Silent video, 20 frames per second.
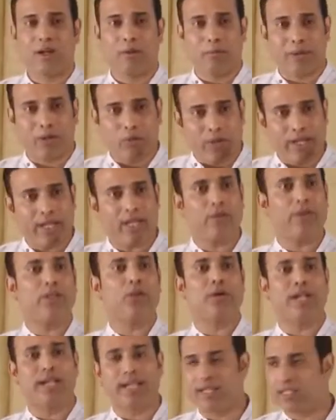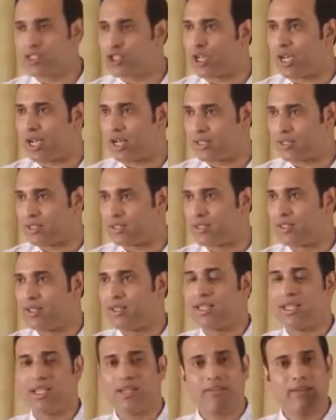But whenever you get a chance,
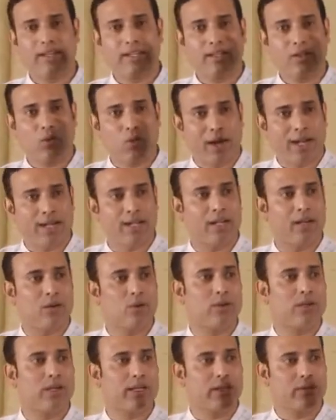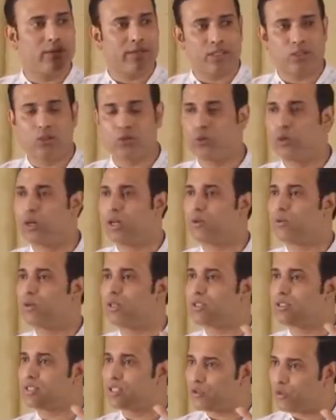even the 1 hour, even the 2
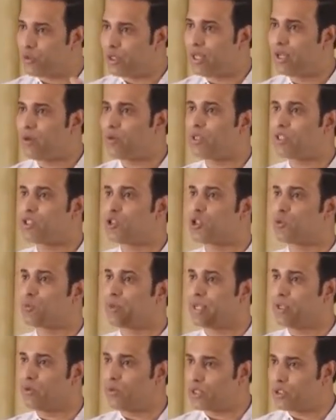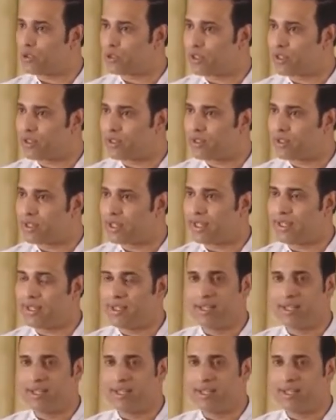hours, the 3 hours you spend with your kid